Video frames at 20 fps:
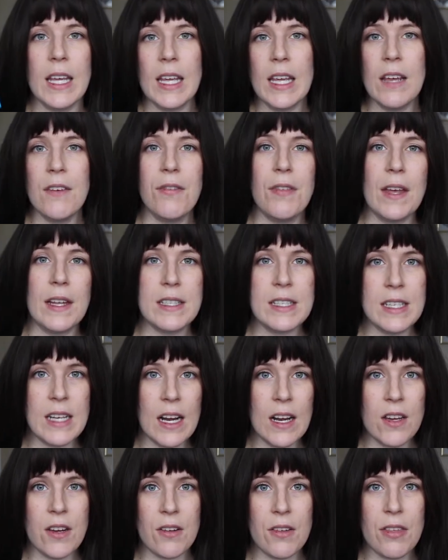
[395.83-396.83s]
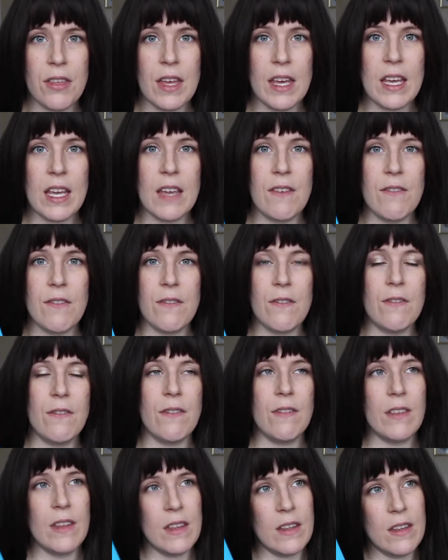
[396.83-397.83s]
if that's not your thing,
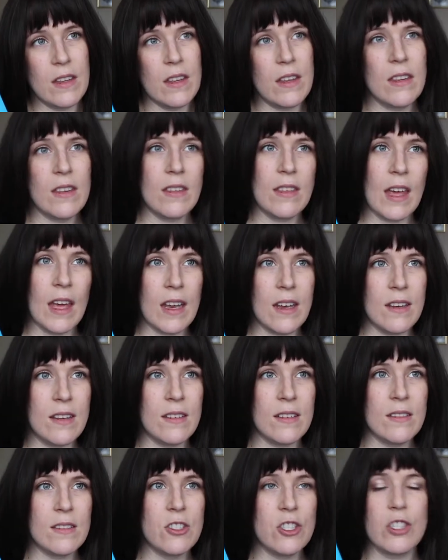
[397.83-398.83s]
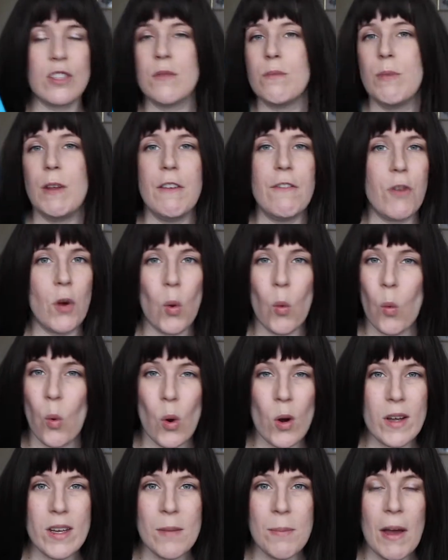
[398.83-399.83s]
then just be
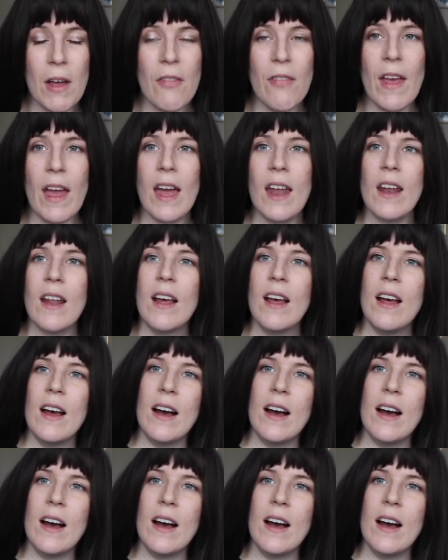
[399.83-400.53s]
forewarned about that.